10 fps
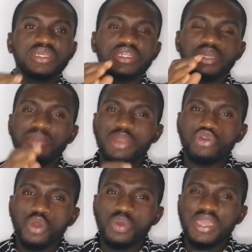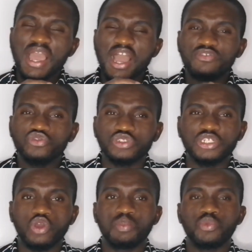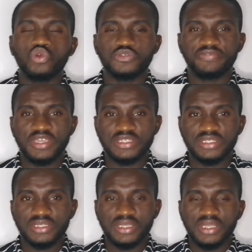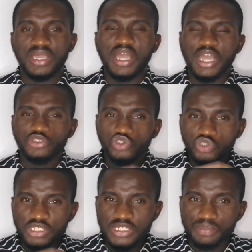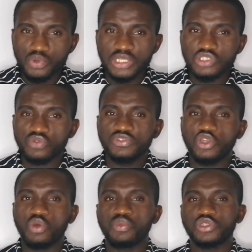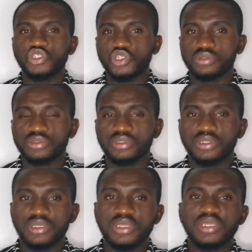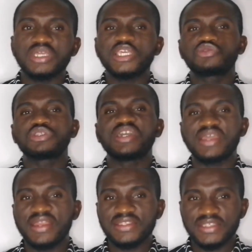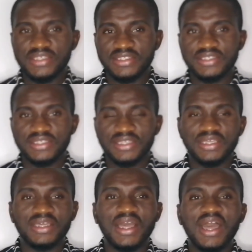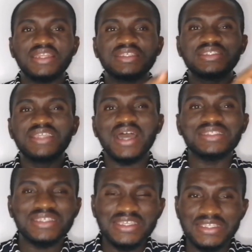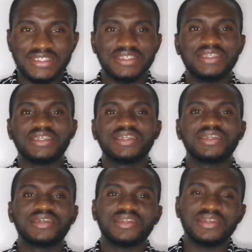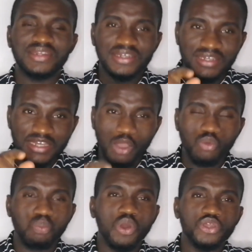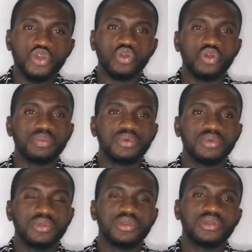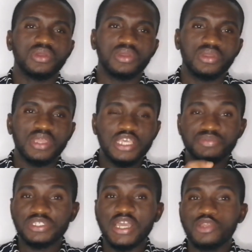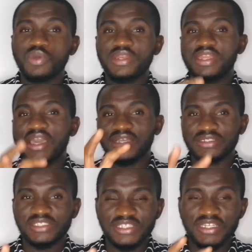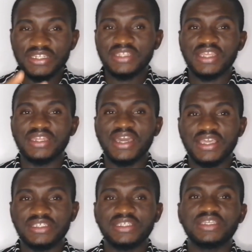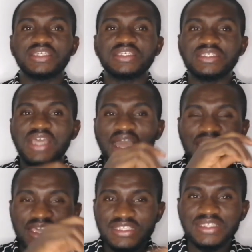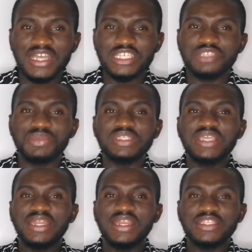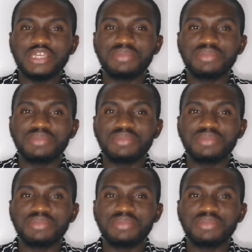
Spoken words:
the manure will have to decompose first. And during the process of decomposition, it will generate heat. And it's that heat that will burn your crop. especially when they are still in the tender age, is that heat that is being generated